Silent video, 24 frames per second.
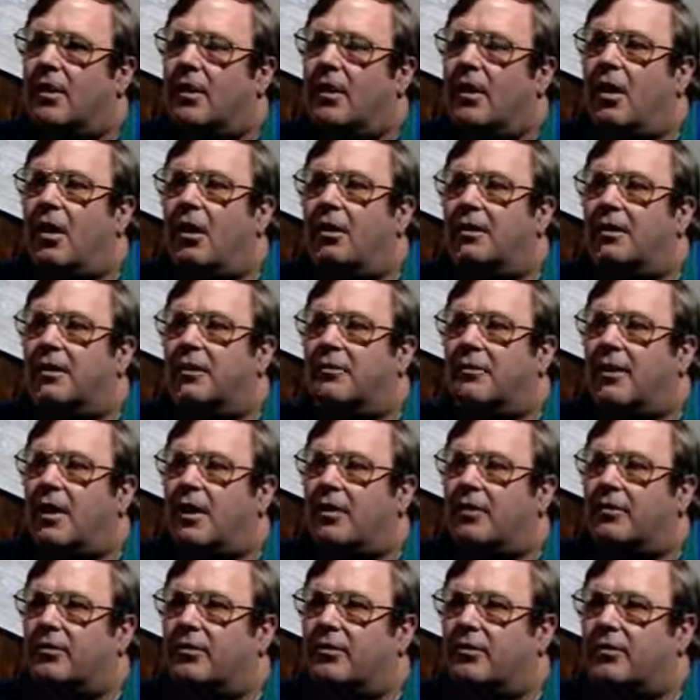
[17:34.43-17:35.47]
All these
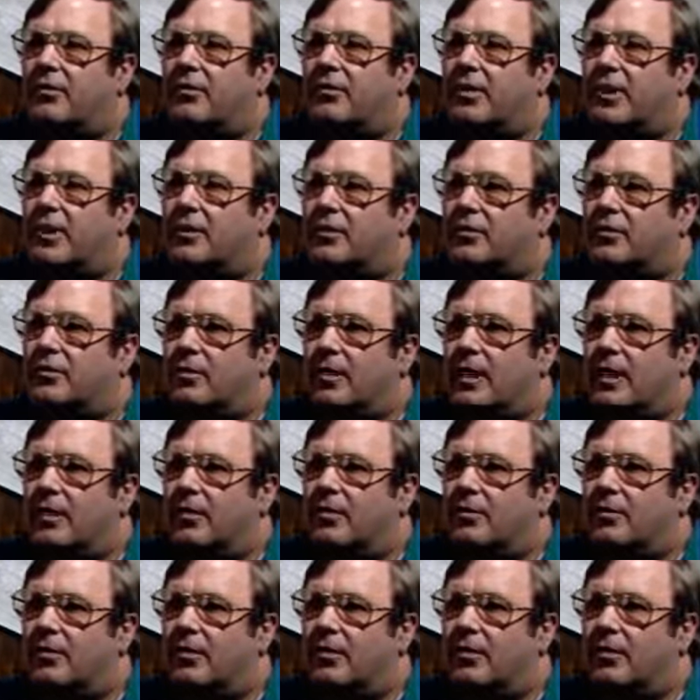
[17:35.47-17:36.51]
viruses are vector
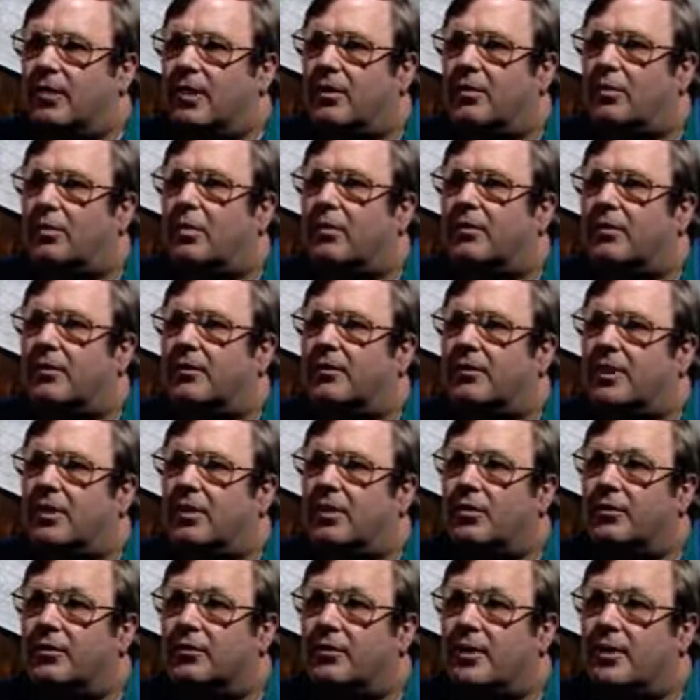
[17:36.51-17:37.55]
transfer. In other words, every
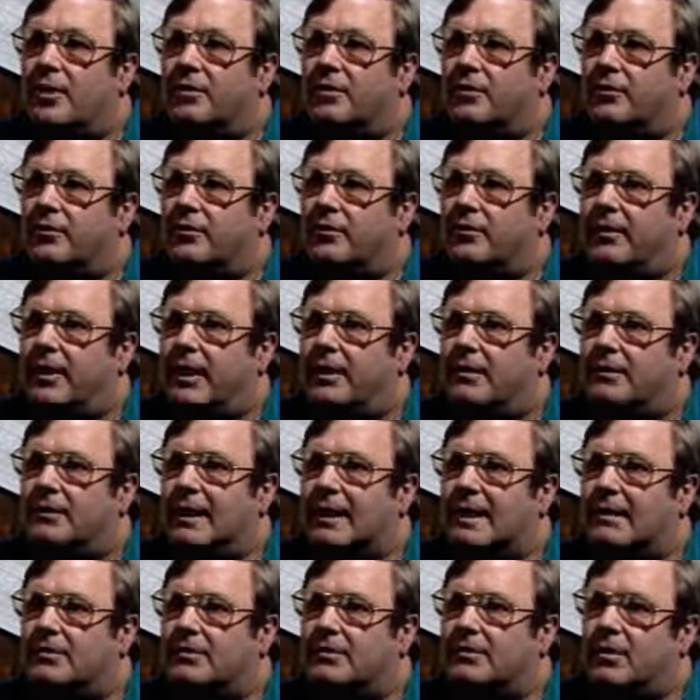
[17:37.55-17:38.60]
close relative of AIDS
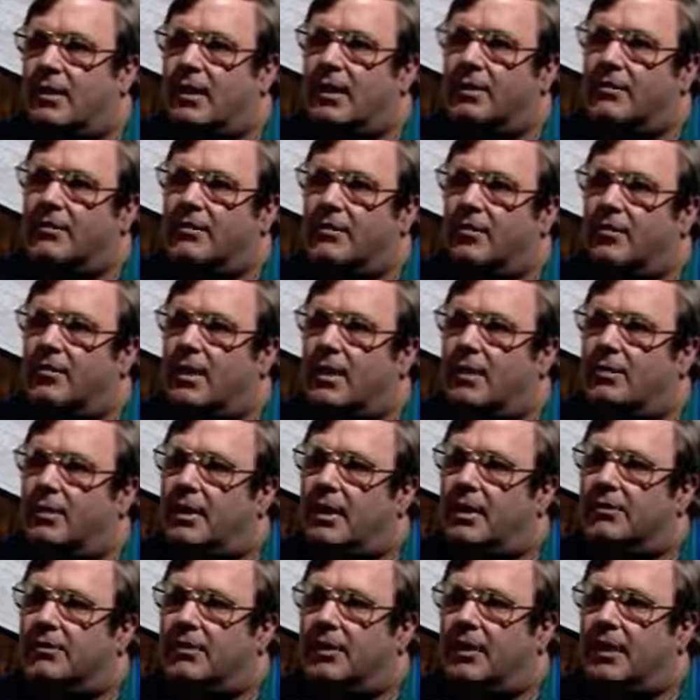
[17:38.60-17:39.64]
is transferred by
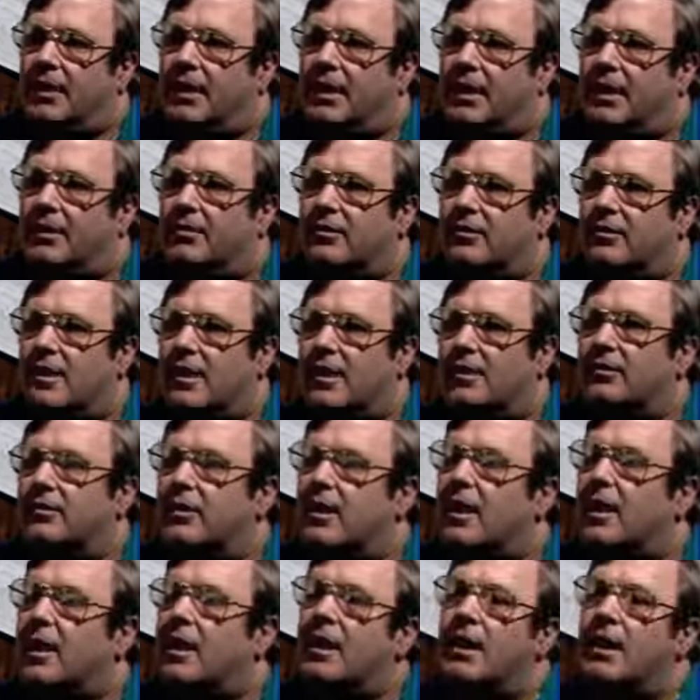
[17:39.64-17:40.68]
blood-sucking insects,
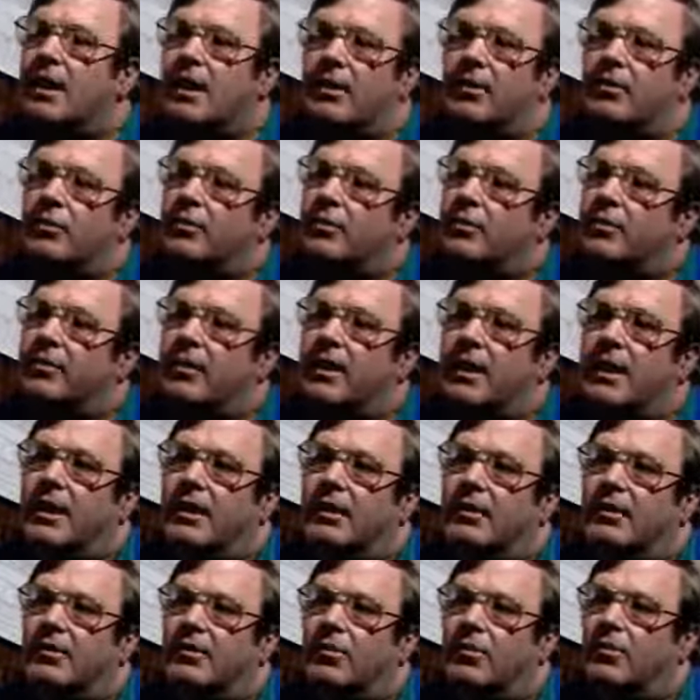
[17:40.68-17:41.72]
either
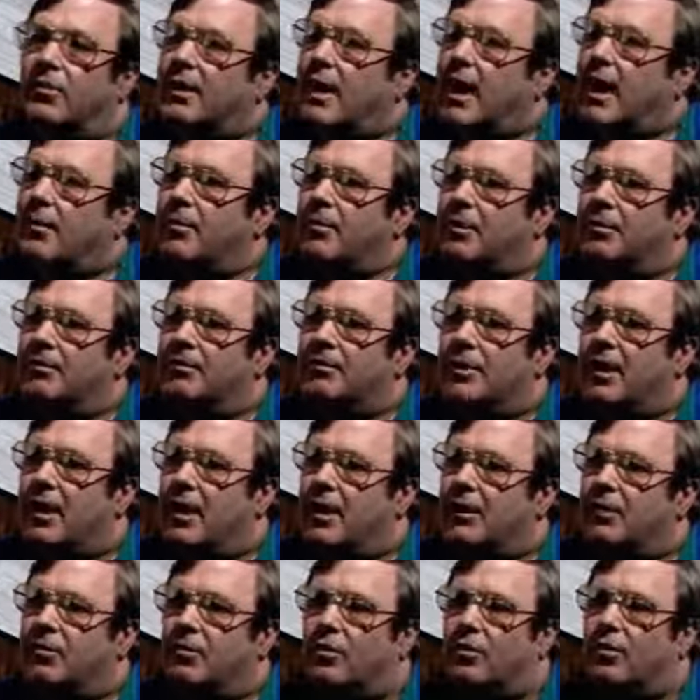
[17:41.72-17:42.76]
mosquitoes or tabenid
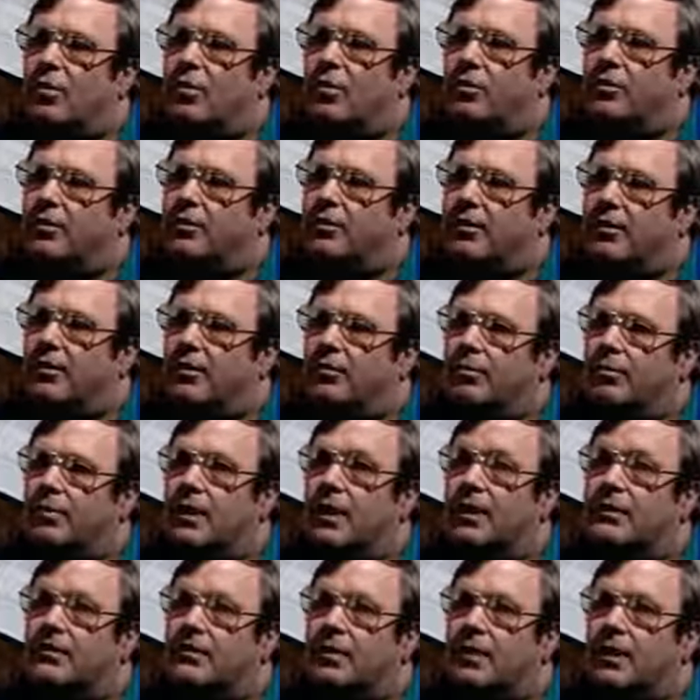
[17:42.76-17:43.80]
flies or a host of other
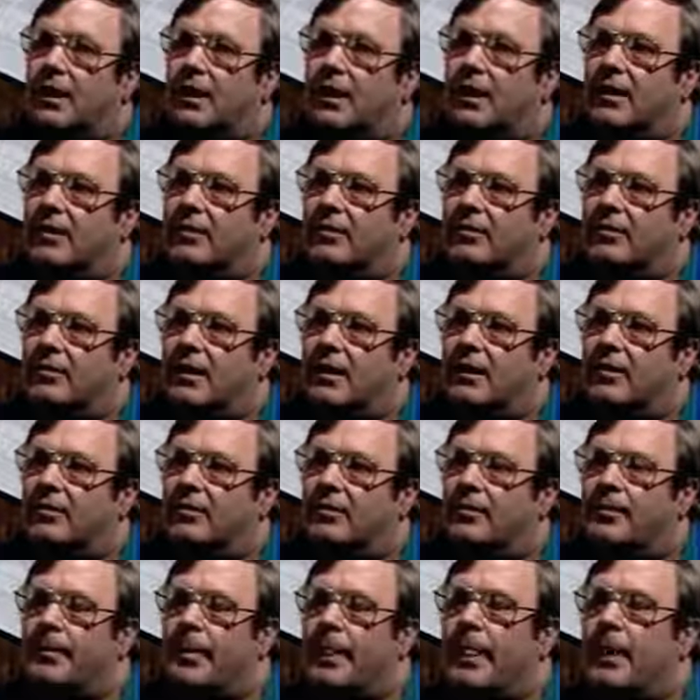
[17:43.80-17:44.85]
blood-sucking insects.
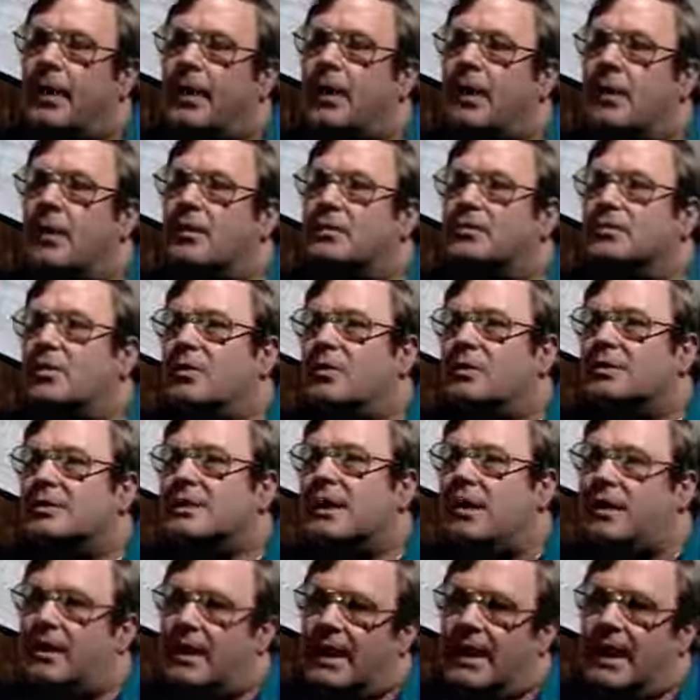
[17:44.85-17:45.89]
So to
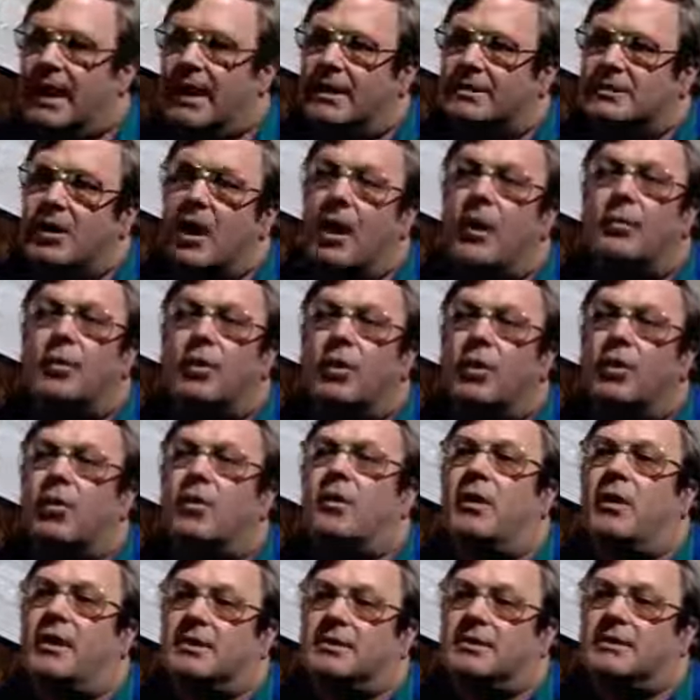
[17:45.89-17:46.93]
say that AIDS a
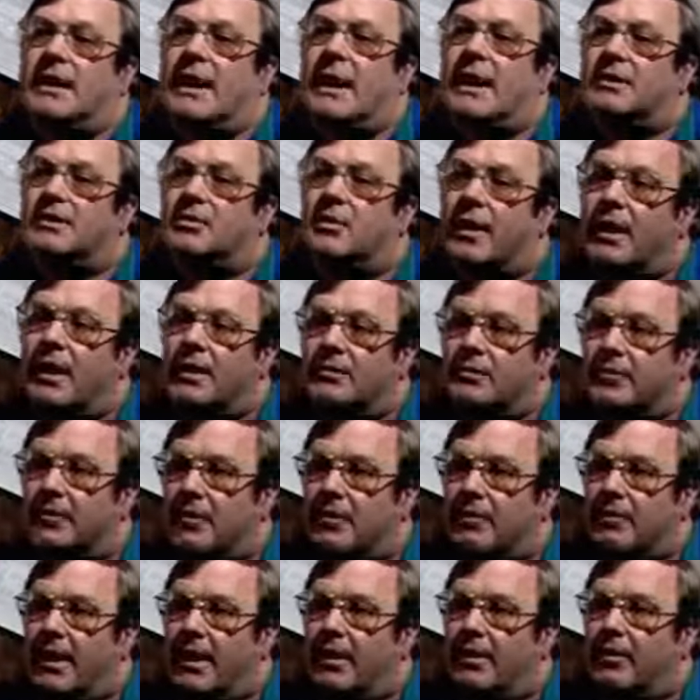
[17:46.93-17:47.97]
priori is not
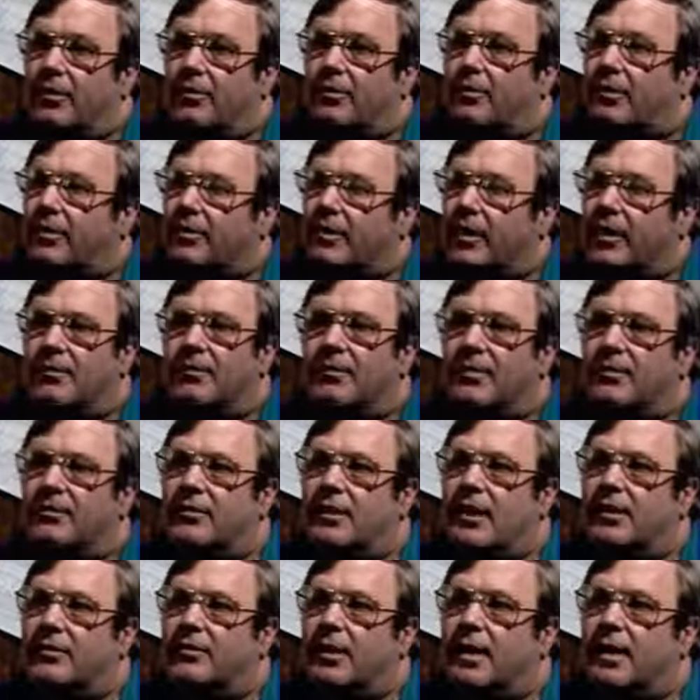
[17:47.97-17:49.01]
transferred by those same
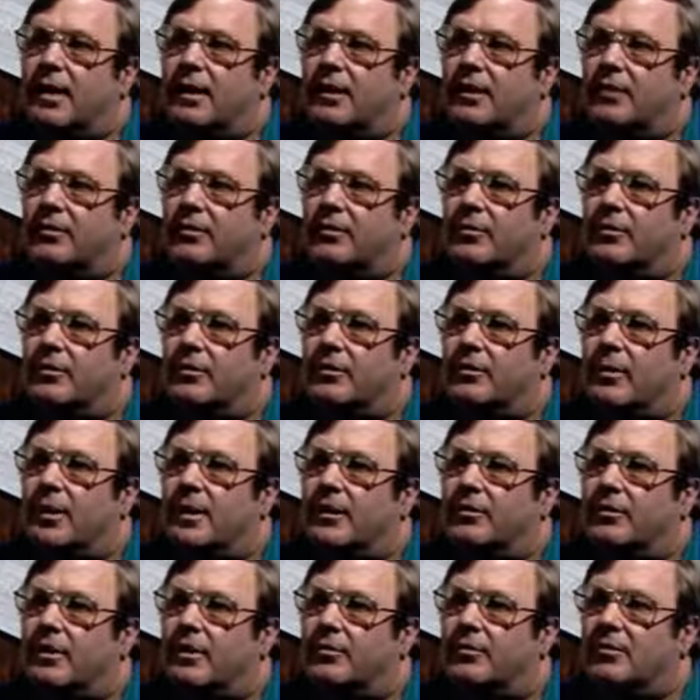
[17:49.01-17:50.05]
exact mechanisms, to me,
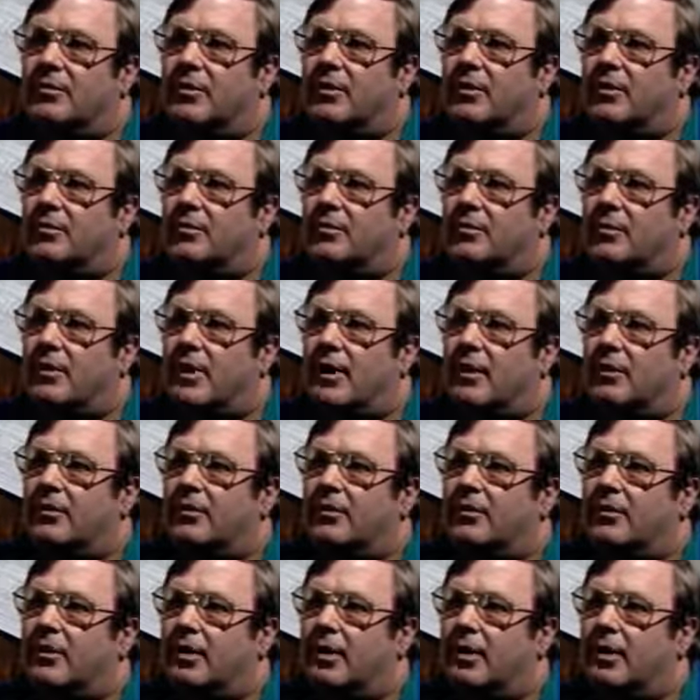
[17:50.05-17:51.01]
seems a little strange.